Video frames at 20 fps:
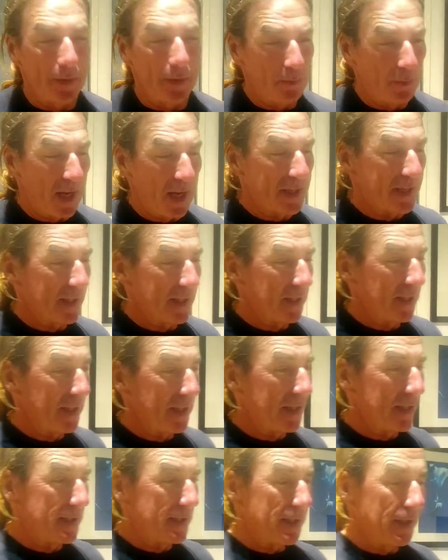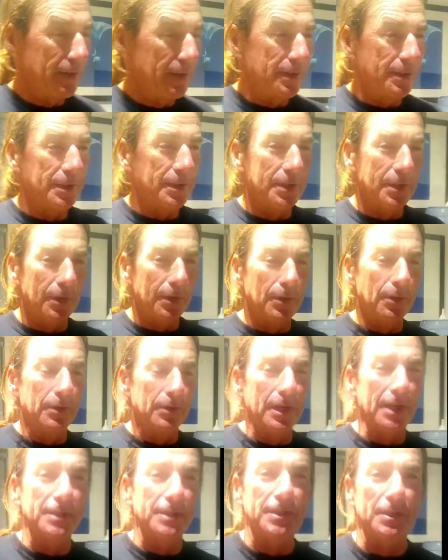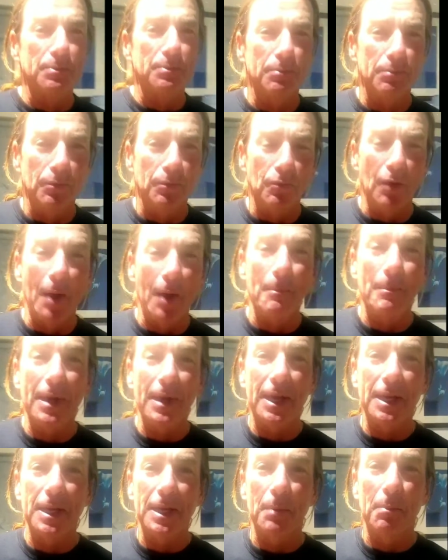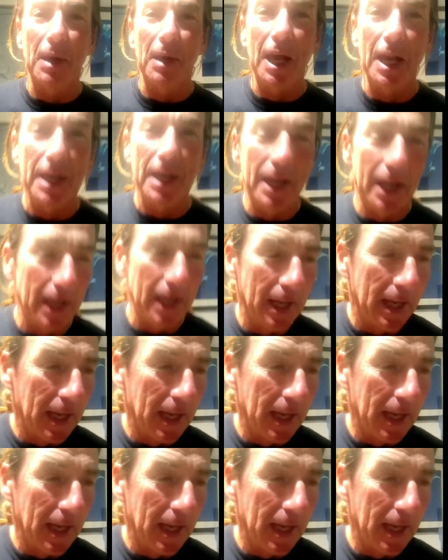But basically, the series is called "Get Some Rum in Your Blood,"